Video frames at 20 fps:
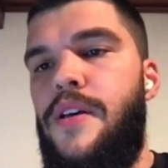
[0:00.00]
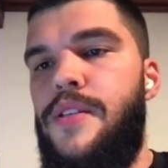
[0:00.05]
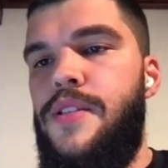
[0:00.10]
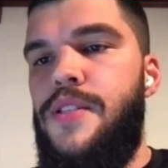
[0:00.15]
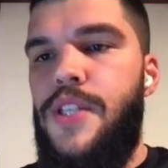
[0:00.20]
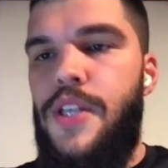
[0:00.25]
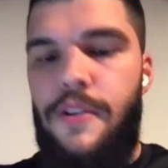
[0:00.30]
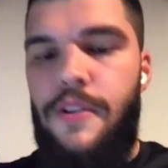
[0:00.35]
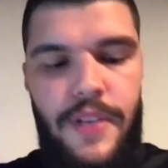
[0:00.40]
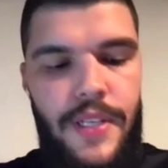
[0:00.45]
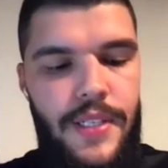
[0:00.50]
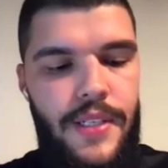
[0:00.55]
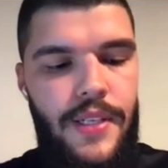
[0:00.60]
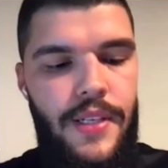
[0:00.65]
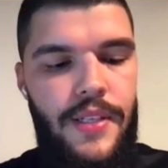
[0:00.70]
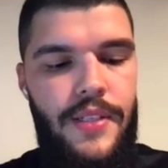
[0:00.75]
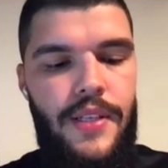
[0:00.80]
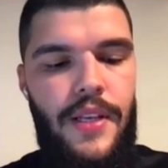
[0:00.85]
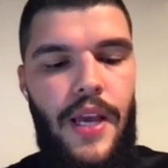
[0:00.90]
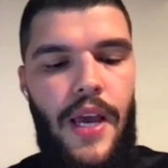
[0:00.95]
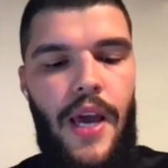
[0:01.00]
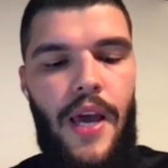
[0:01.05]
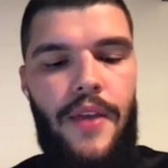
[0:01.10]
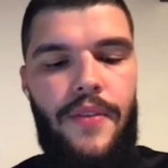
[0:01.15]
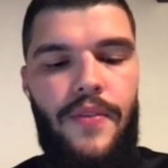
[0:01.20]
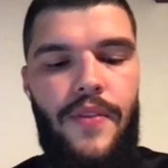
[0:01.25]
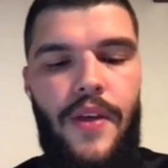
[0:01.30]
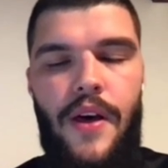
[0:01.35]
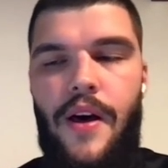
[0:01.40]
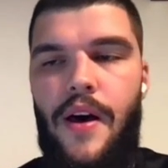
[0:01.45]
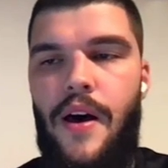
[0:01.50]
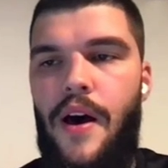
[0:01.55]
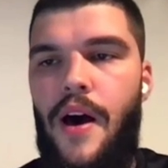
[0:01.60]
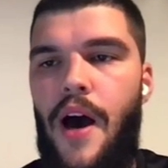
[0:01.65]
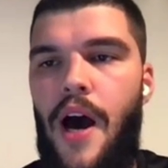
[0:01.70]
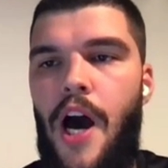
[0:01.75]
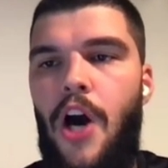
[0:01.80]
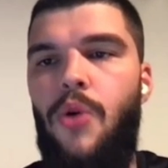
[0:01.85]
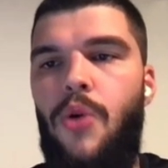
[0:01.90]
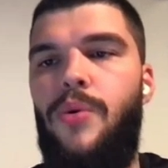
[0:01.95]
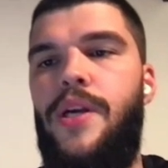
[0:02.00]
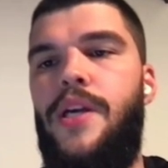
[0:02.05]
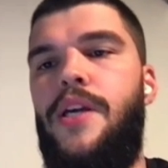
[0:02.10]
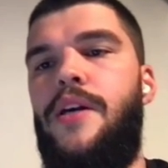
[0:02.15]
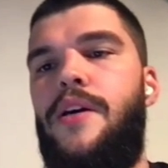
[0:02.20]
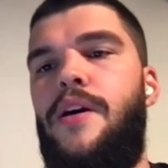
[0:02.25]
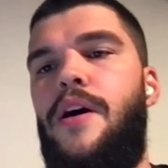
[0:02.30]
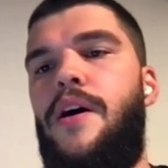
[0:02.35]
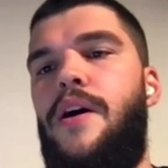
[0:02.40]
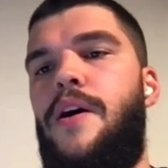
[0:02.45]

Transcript: services and how we